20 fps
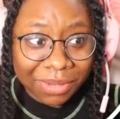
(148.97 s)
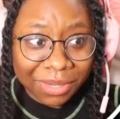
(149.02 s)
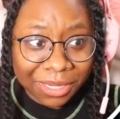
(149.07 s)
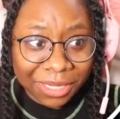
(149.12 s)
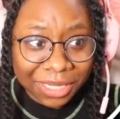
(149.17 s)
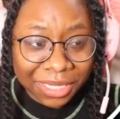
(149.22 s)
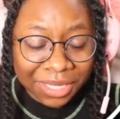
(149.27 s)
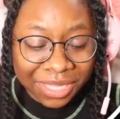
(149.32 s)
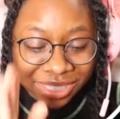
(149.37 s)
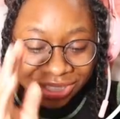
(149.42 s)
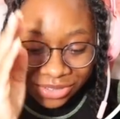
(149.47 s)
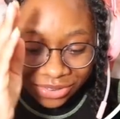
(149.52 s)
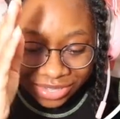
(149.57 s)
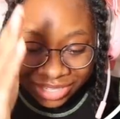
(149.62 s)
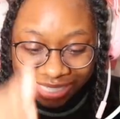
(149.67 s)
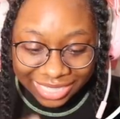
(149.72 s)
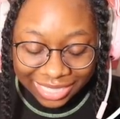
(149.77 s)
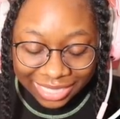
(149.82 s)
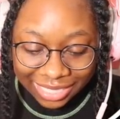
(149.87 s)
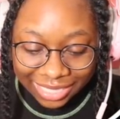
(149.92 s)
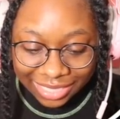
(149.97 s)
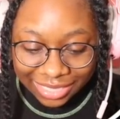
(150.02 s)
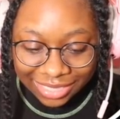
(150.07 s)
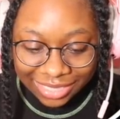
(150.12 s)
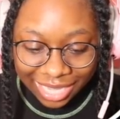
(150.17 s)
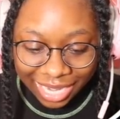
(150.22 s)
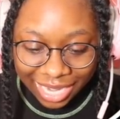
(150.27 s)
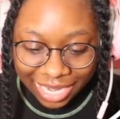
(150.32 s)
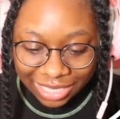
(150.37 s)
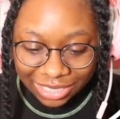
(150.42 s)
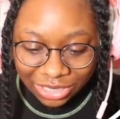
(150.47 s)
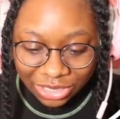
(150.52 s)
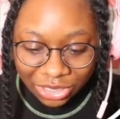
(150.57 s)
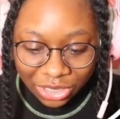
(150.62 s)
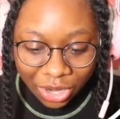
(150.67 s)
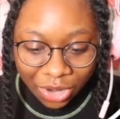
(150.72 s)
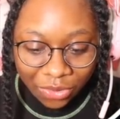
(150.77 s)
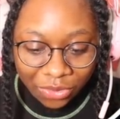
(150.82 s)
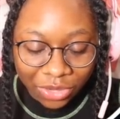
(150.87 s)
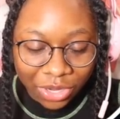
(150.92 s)
oh, these are keys that I
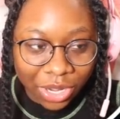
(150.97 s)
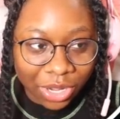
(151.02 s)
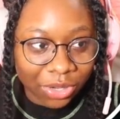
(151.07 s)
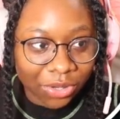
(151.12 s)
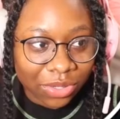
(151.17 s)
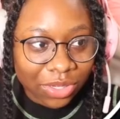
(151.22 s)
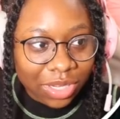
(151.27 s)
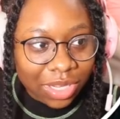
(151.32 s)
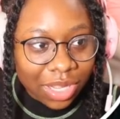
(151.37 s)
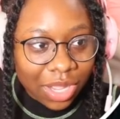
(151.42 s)
don't know.